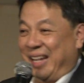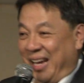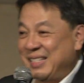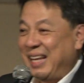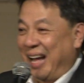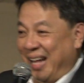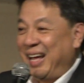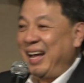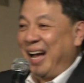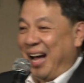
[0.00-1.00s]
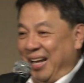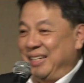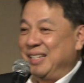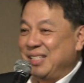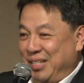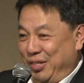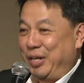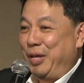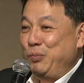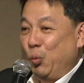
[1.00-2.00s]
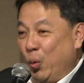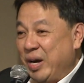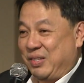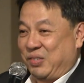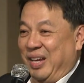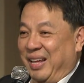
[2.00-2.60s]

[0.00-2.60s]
These are other synonym words